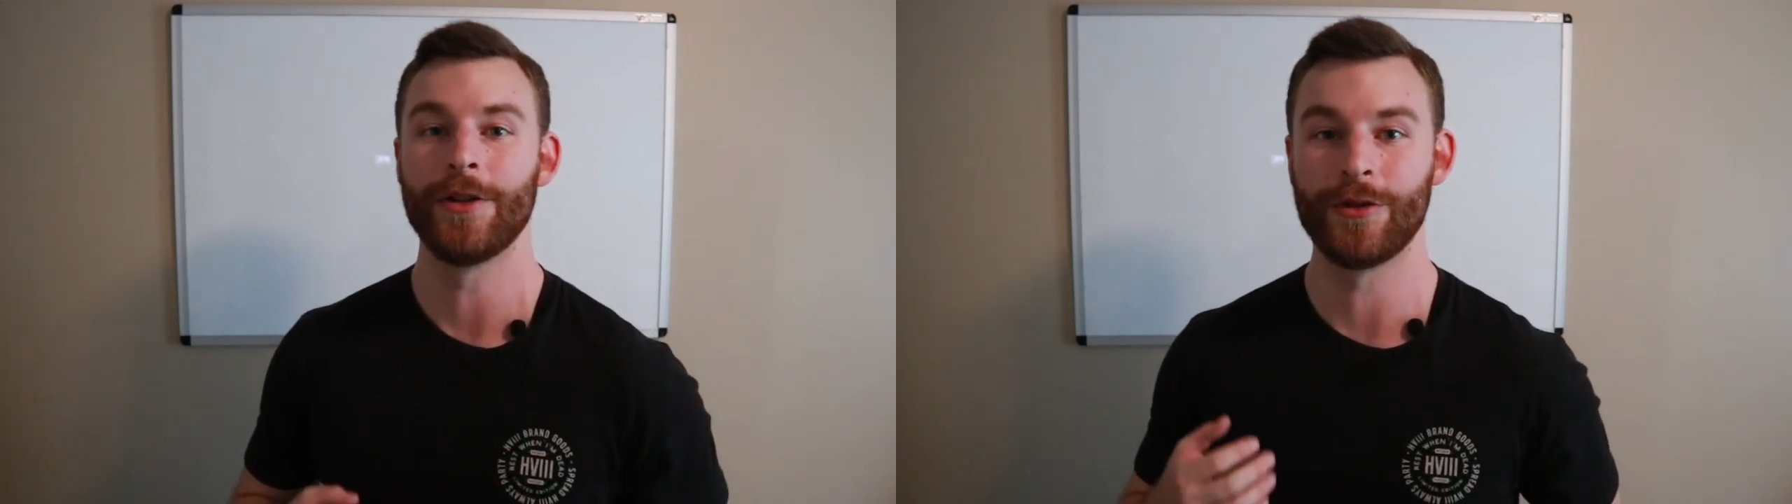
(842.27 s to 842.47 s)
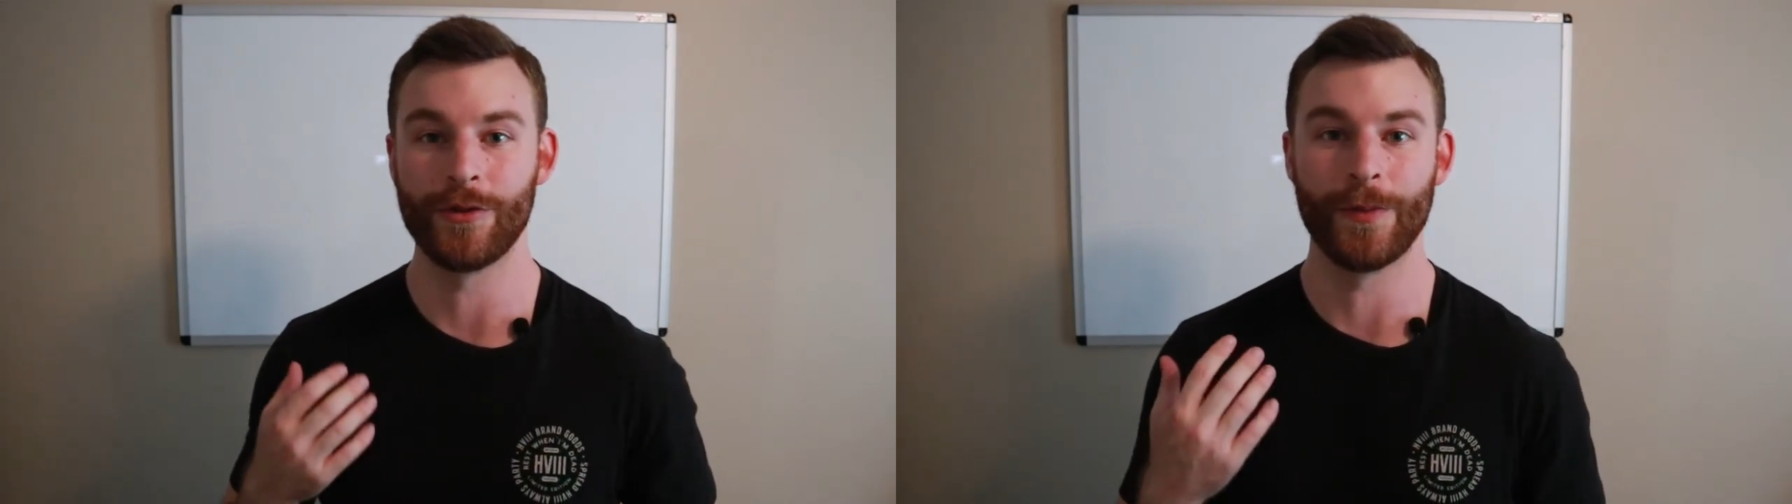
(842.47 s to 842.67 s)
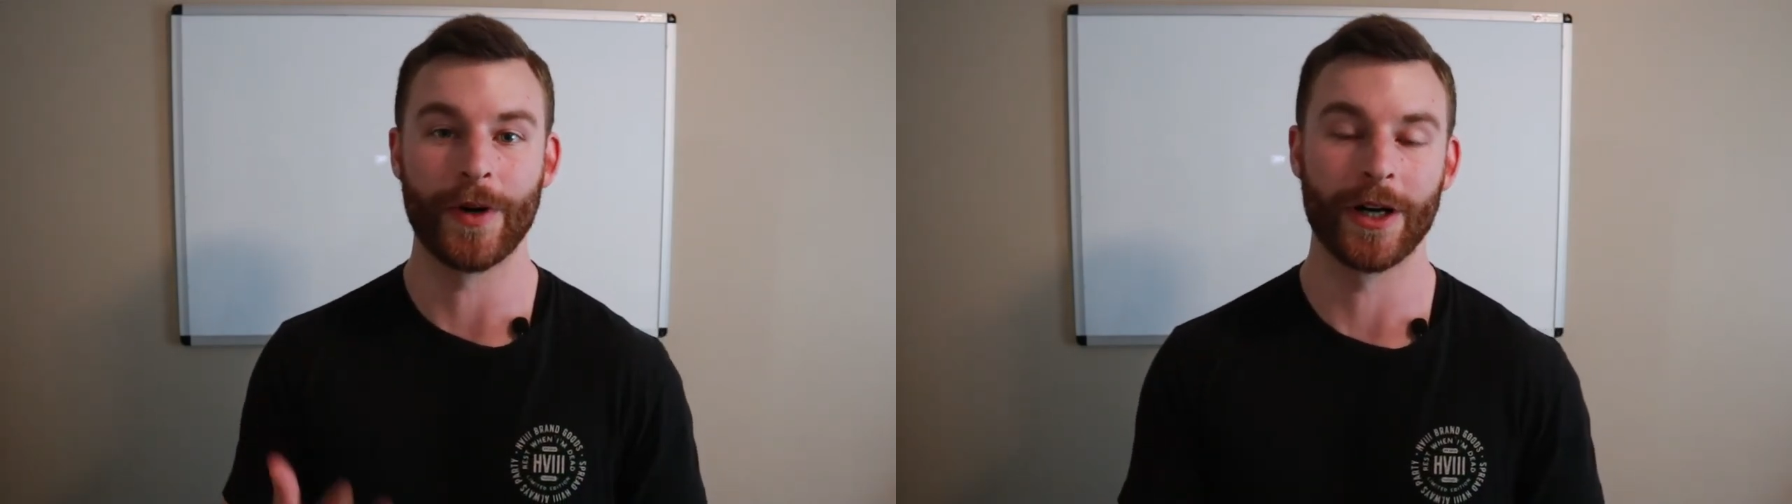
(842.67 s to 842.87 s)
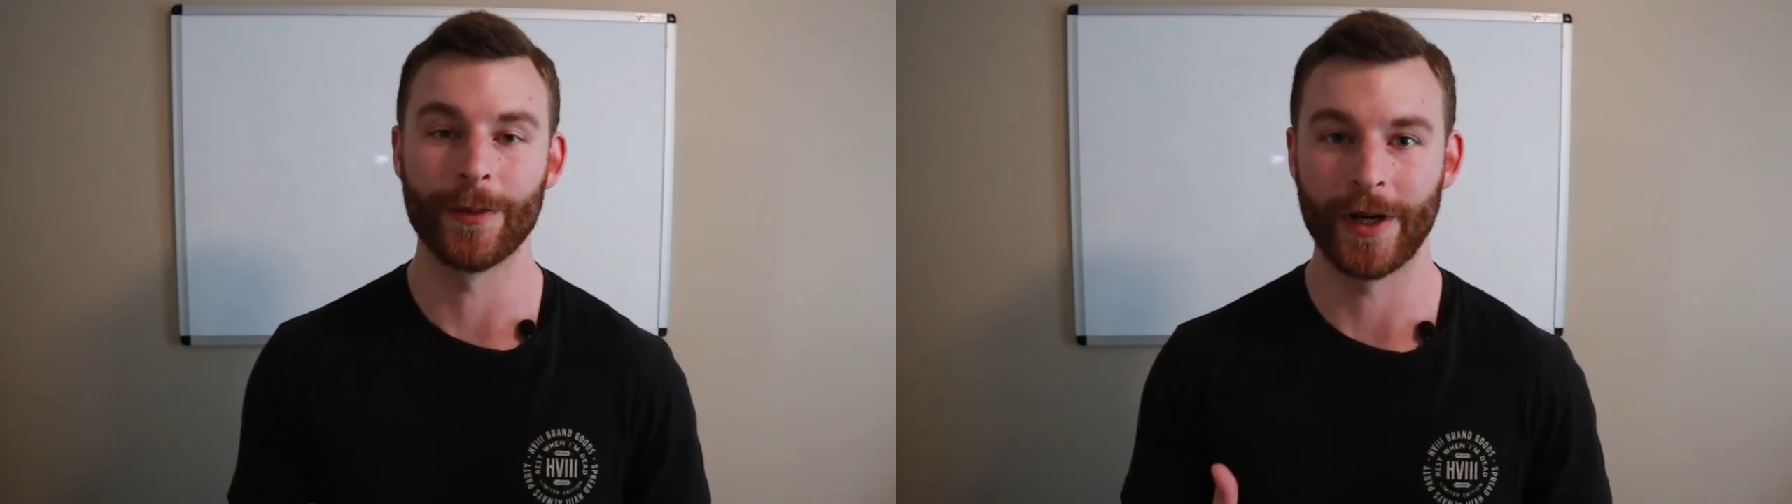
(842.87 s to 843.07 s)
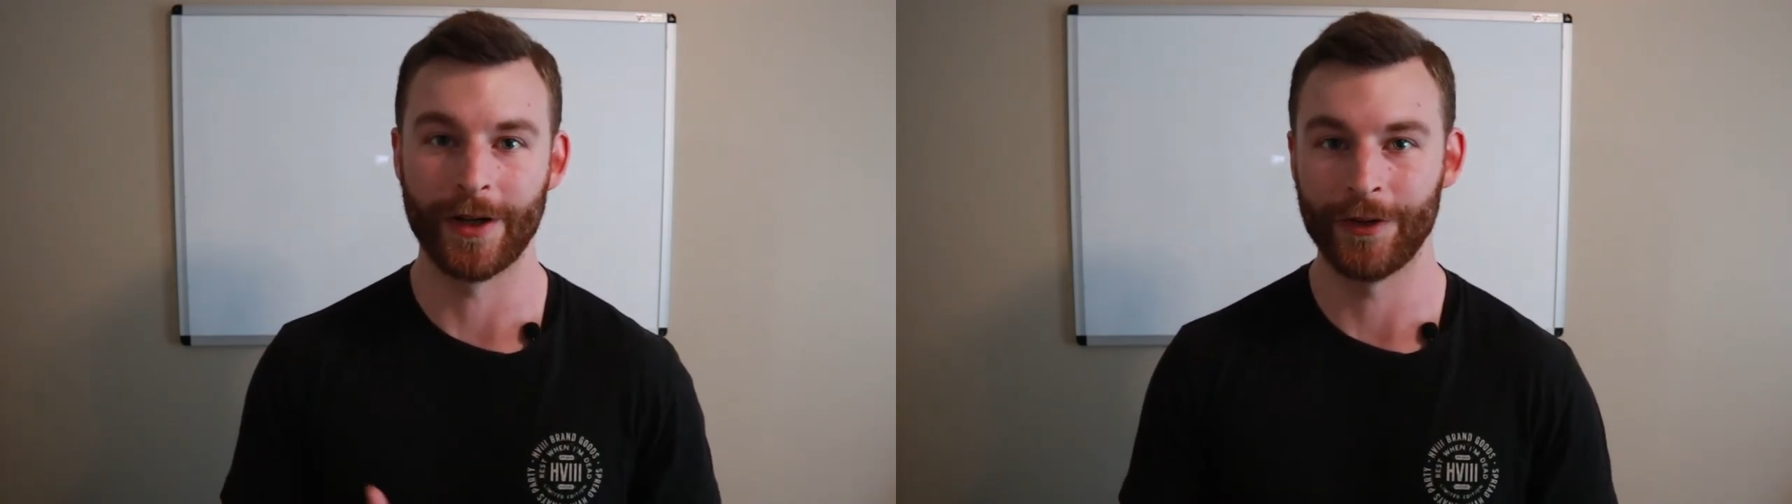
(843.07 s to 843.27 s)
to
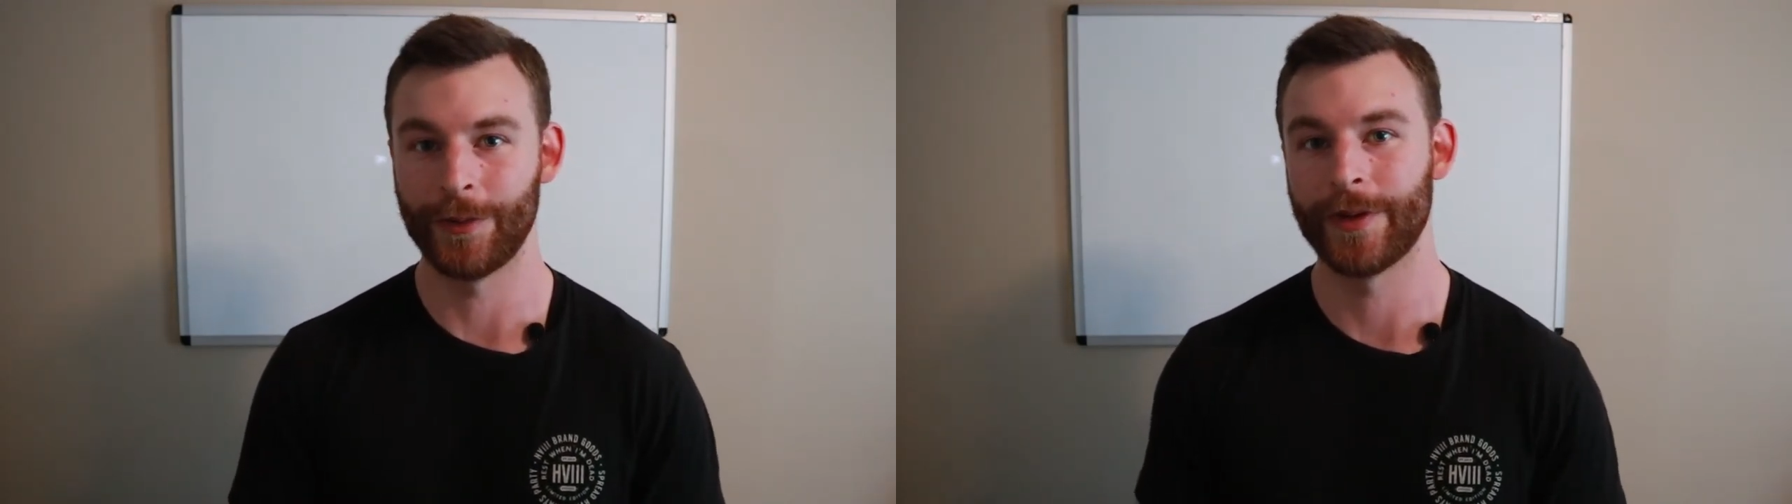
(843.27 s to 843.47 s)
barbells.